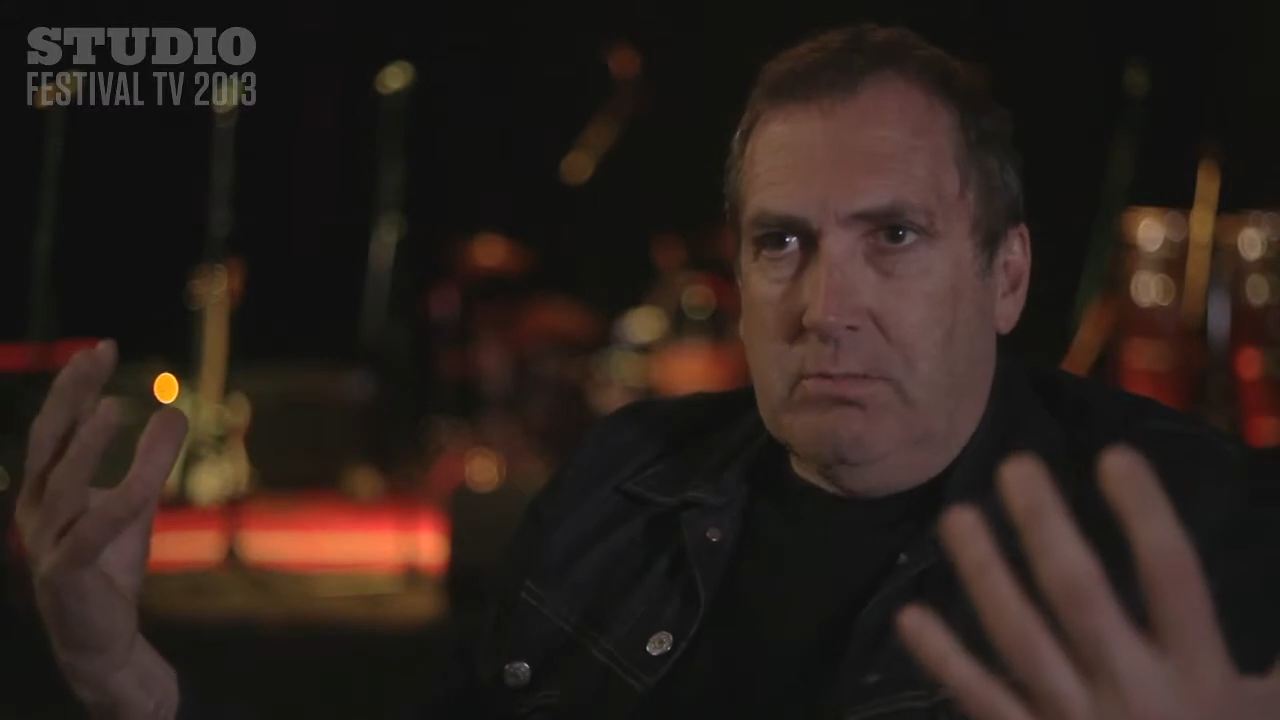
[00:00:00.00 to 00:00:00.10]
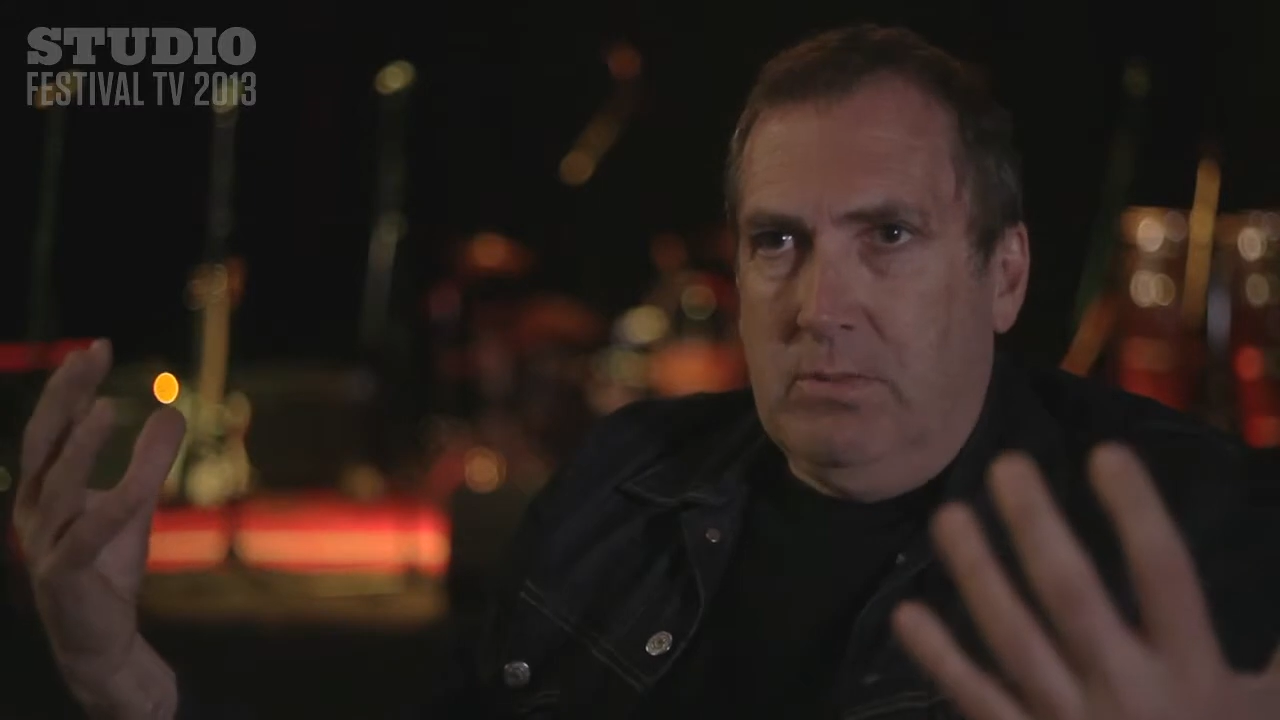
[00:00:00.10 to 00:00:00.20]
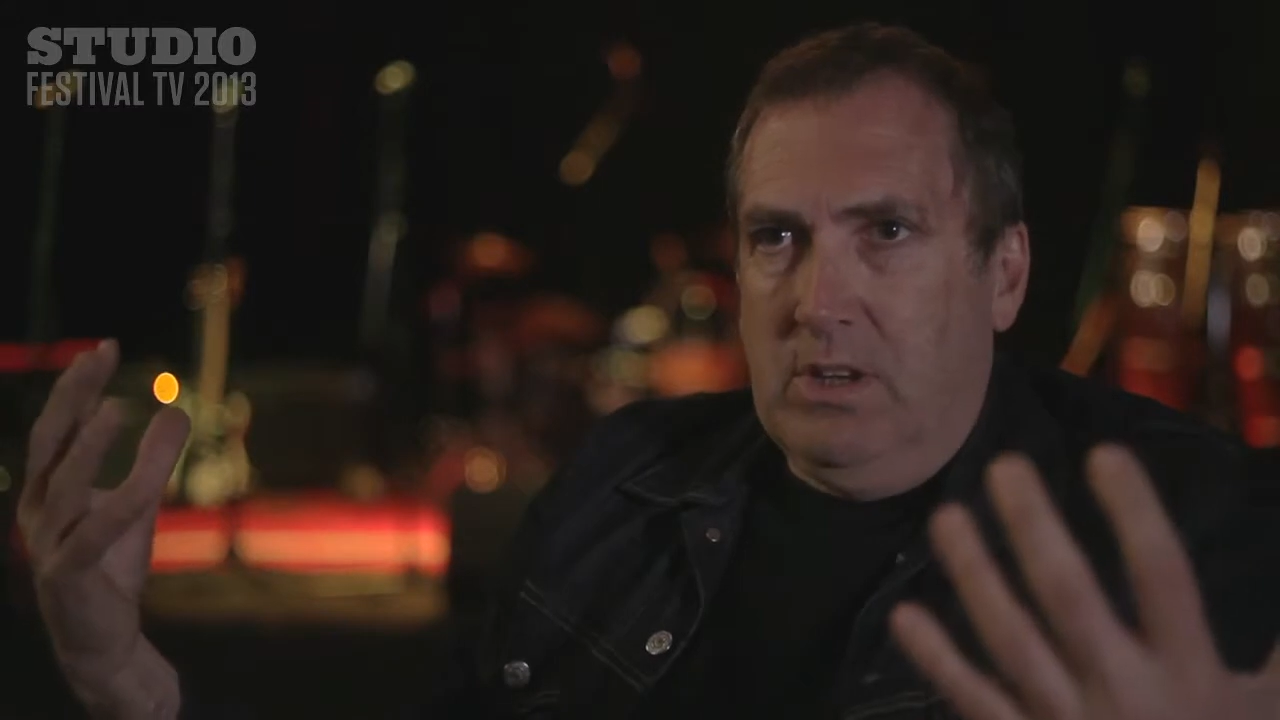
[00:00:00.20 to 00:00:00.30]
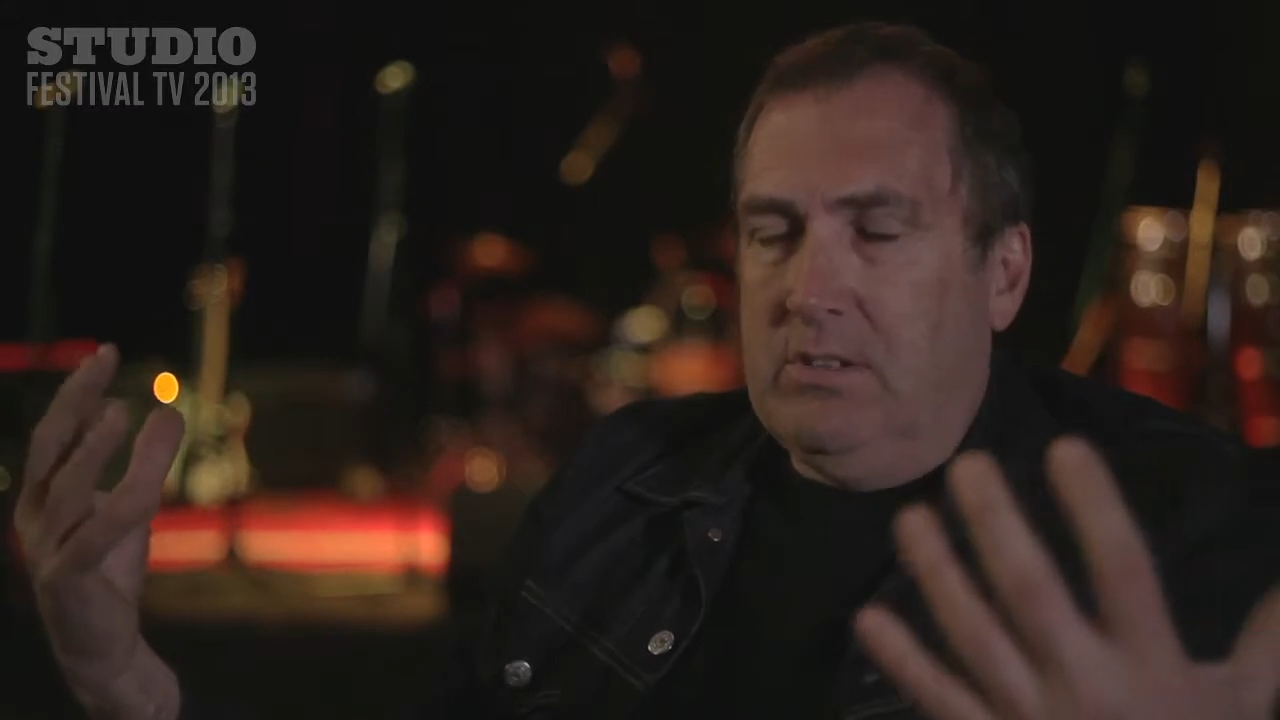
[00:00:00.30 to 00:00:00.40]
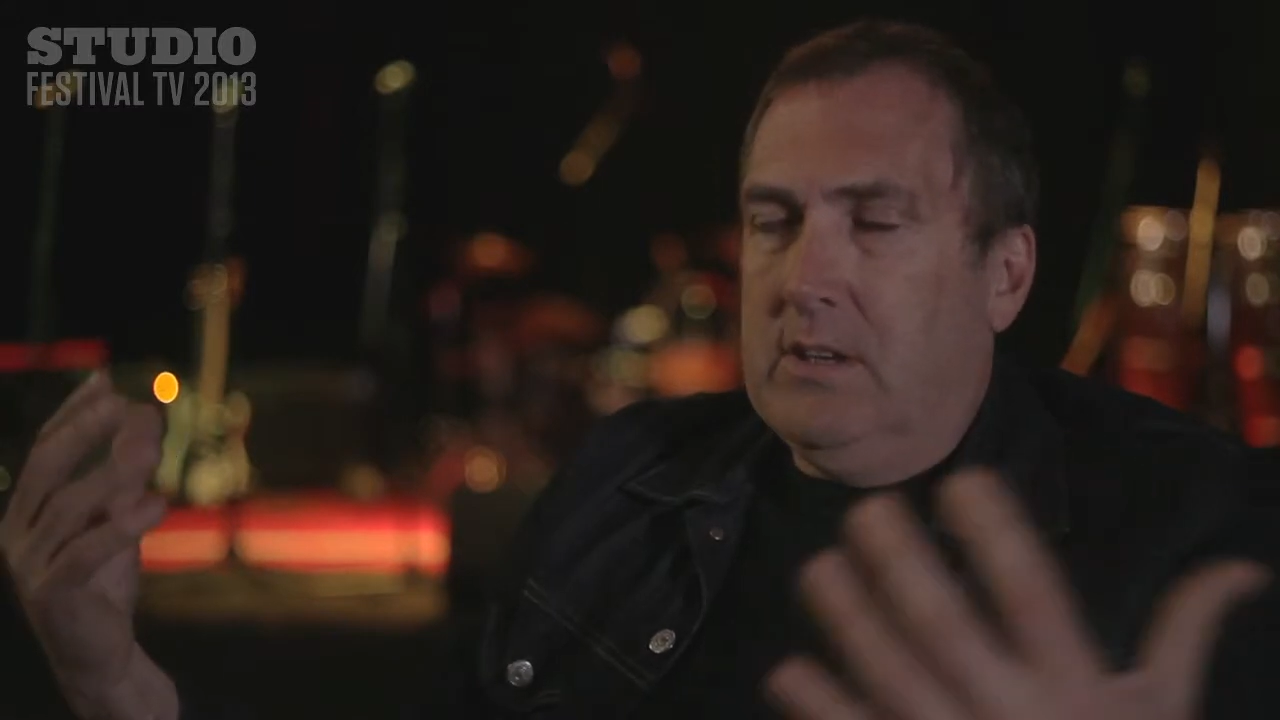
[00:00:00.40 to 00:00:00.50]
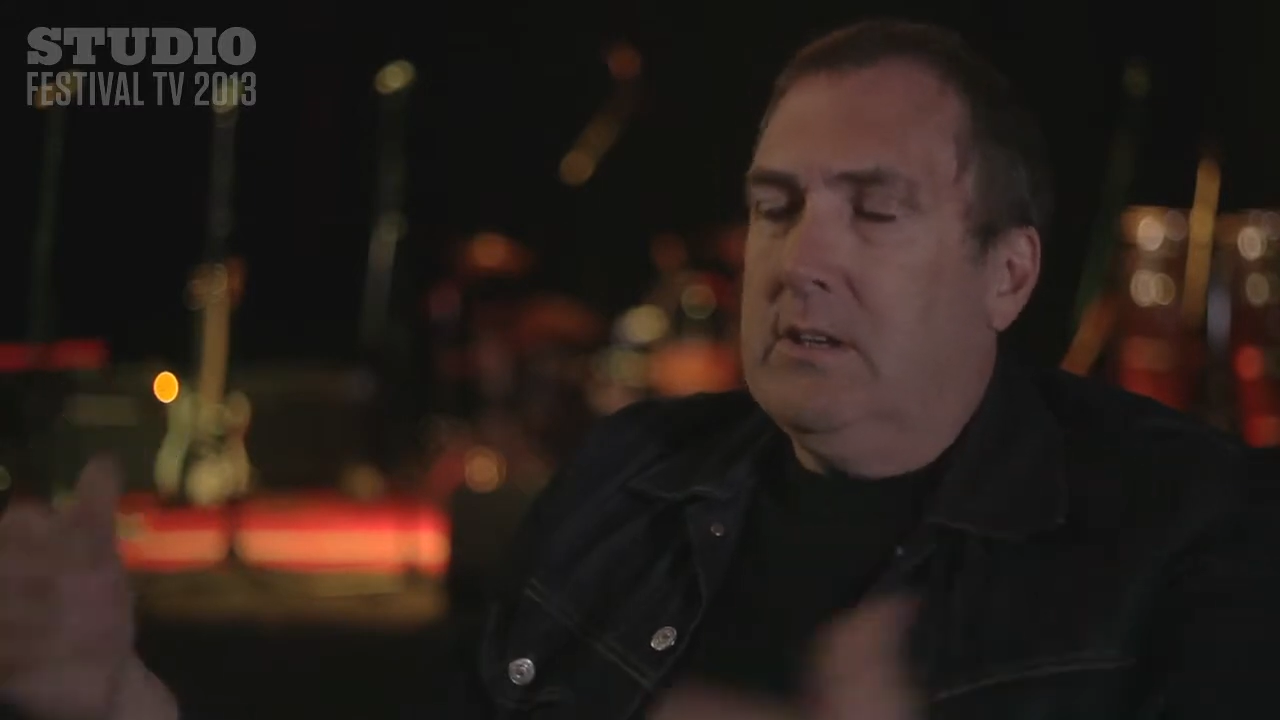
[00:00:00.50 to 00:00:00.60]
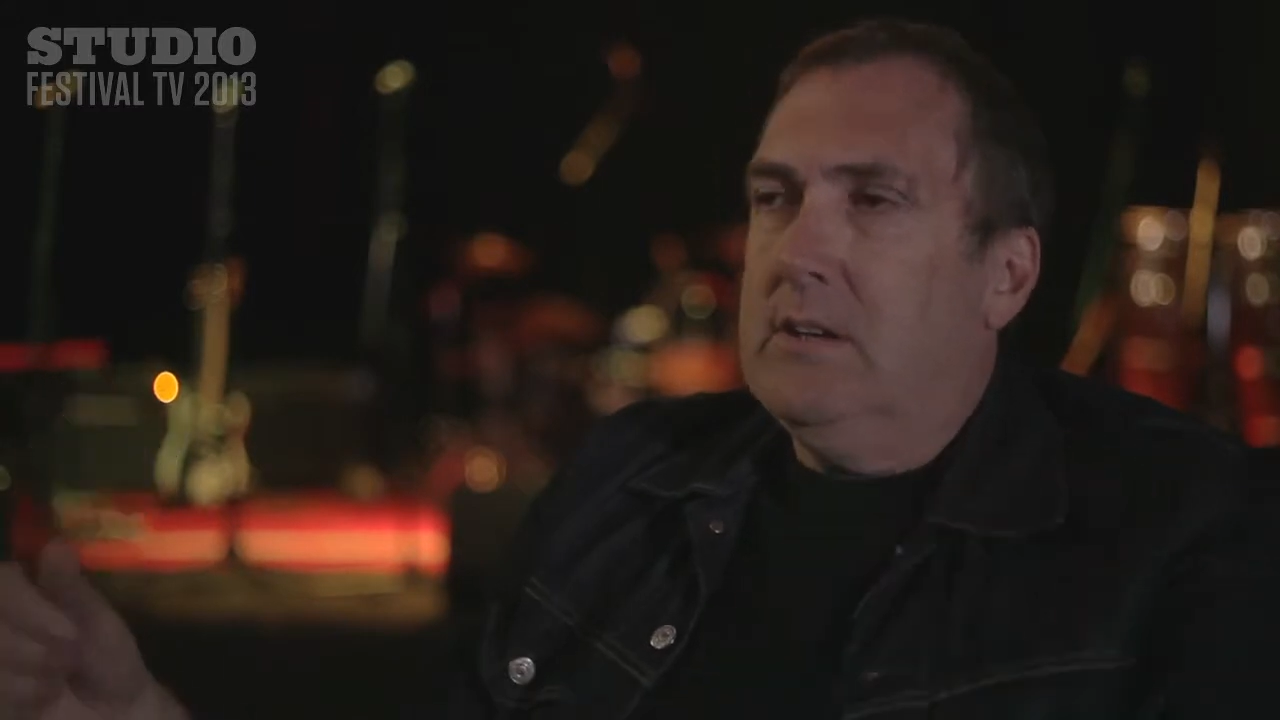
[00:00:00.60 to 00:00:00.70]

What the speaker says: music,